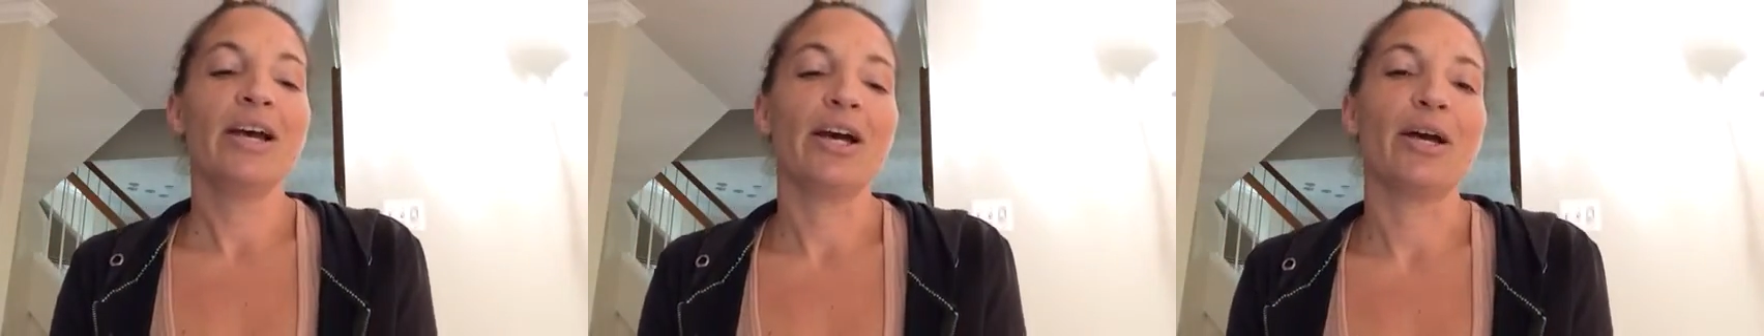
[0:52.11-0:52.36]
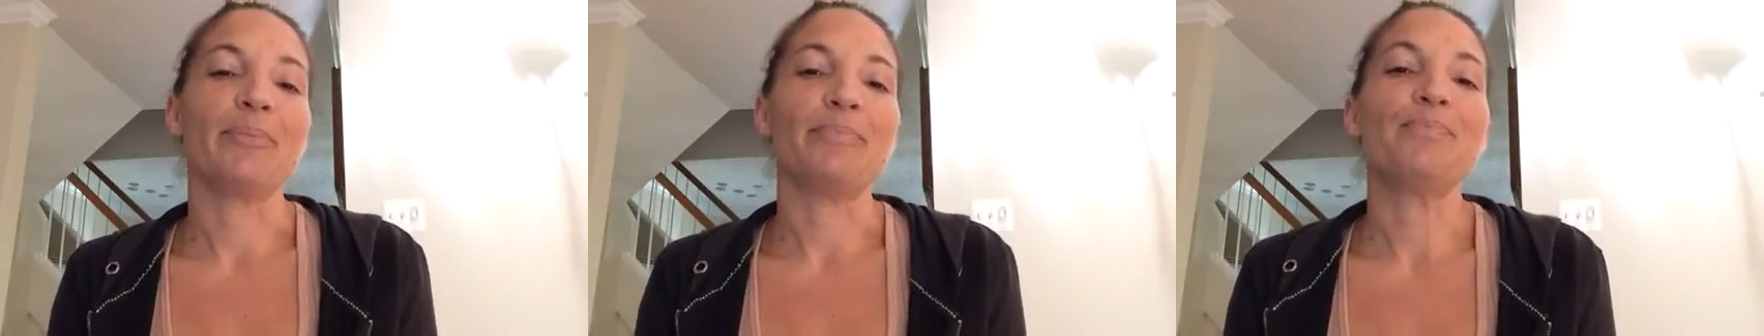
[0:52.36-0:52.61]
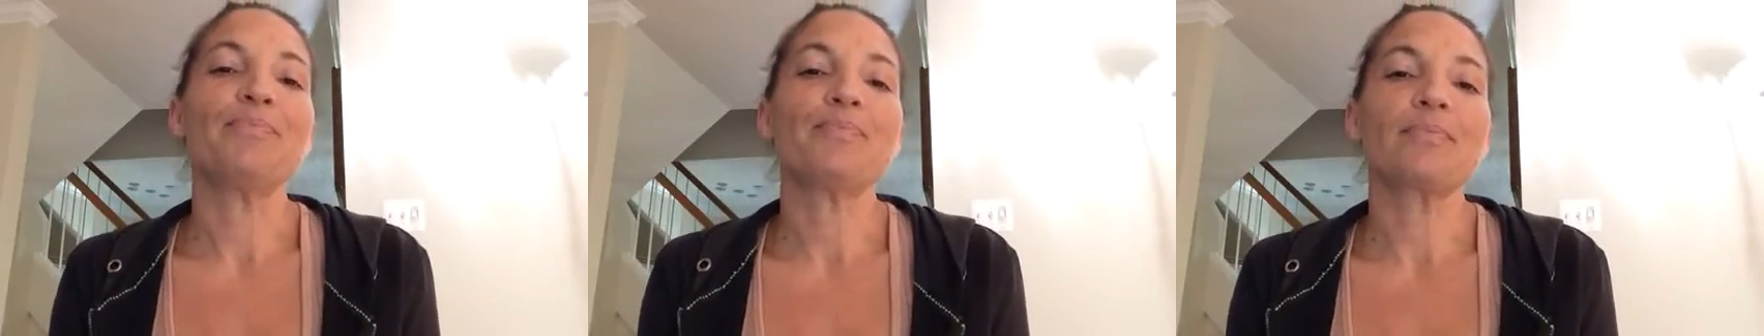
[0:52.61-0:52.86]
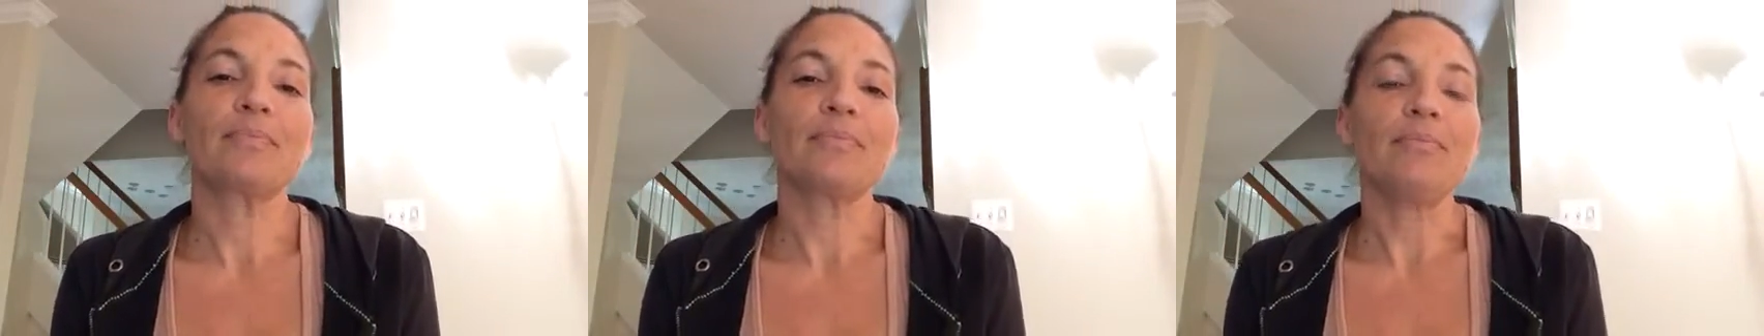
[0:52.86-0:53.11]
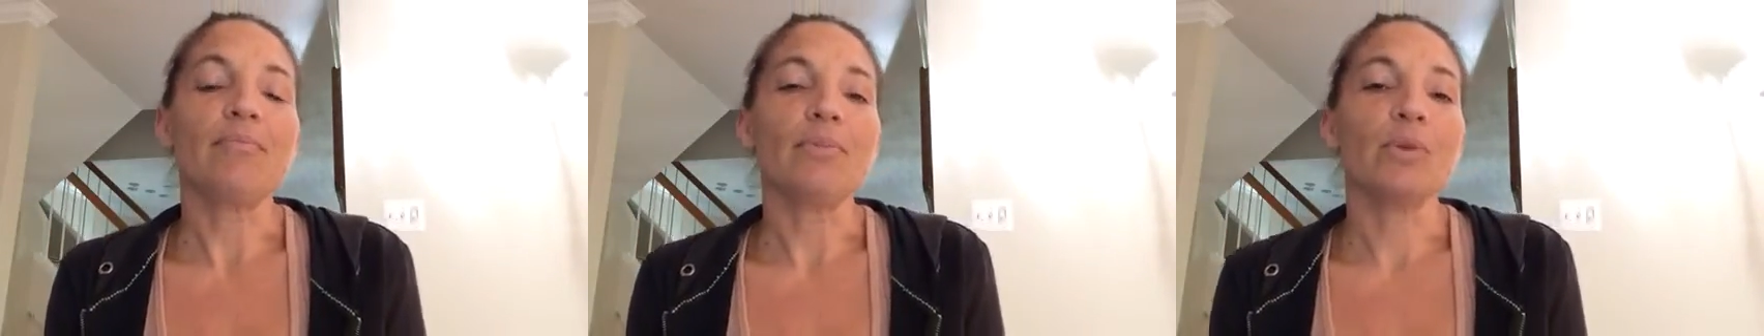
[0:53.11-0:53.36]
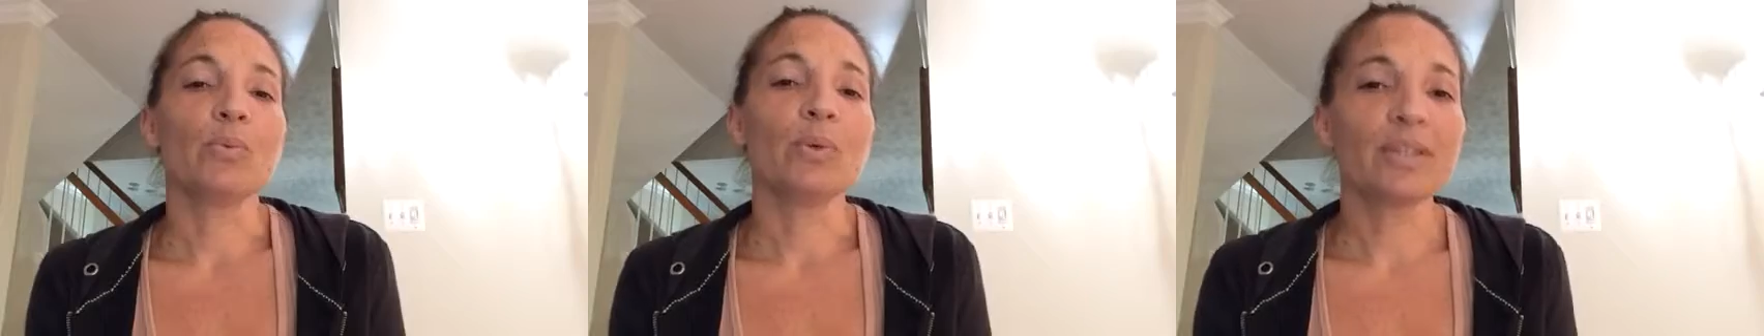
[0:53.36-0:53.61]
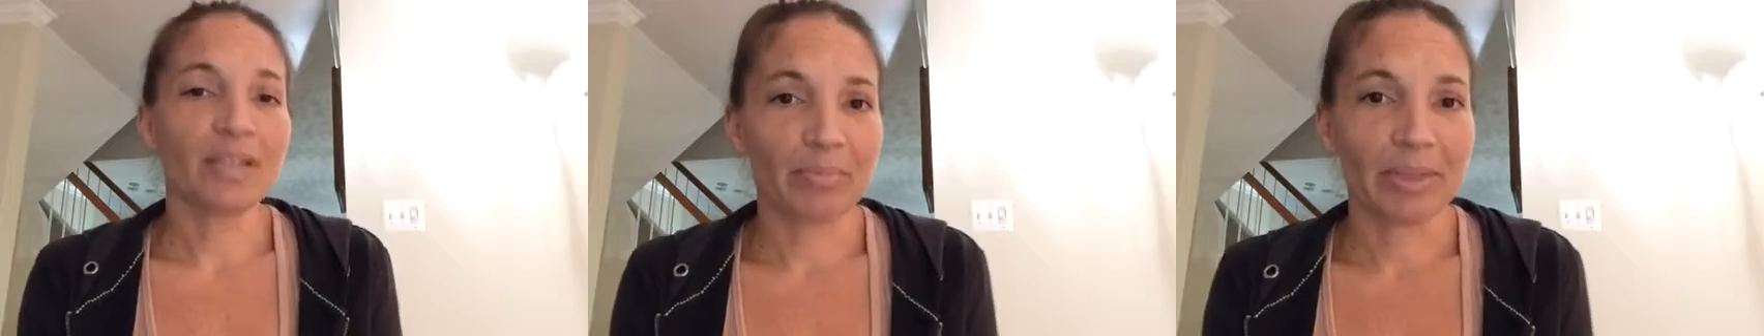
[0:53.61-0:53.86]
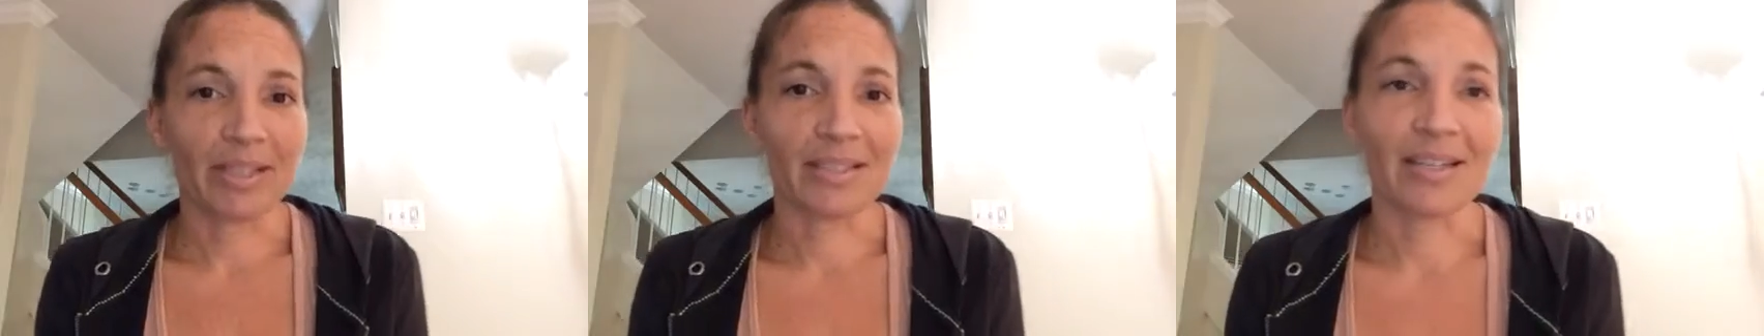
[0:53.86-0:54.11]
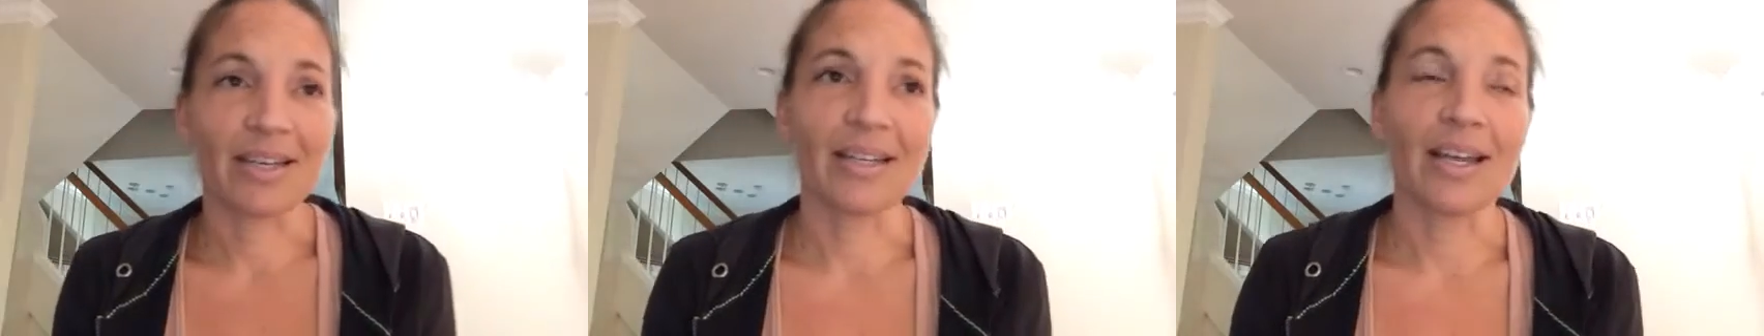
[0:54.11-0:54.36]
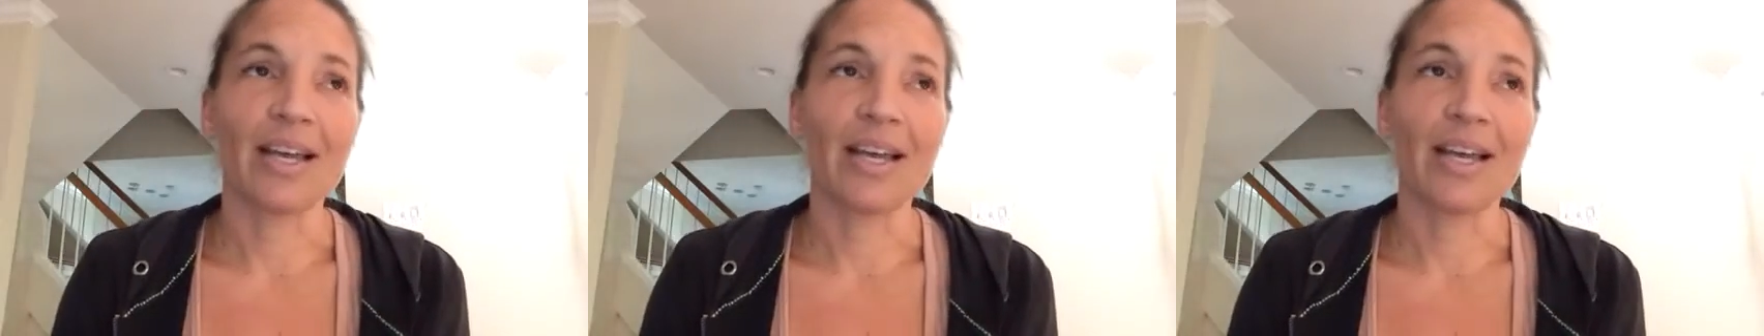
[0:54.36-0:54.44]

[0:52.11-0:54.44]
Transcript: Um, with that being said,